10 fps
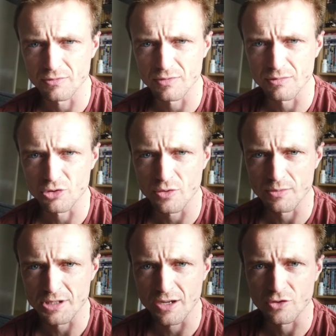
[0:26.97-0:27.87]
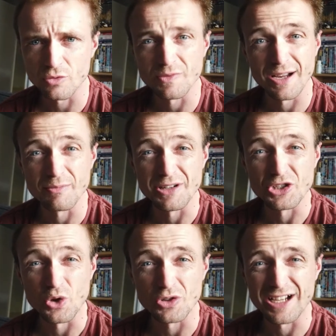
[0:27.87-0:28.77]
Hopefully
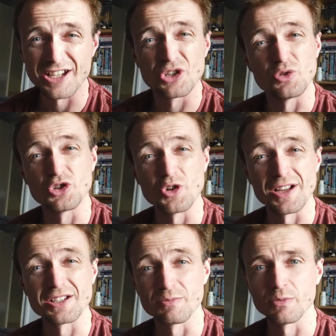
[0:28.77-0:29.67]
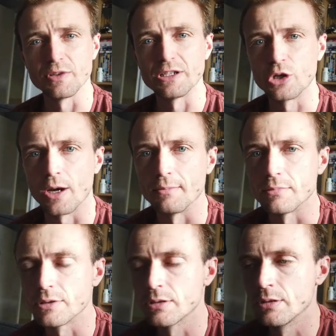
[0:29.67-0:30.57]
everybody's not getting too stressed for these
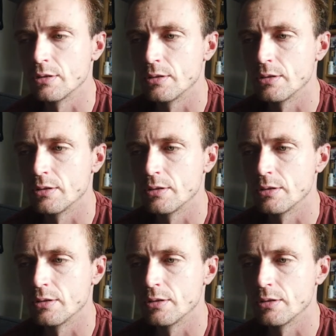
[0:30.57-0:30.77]
times.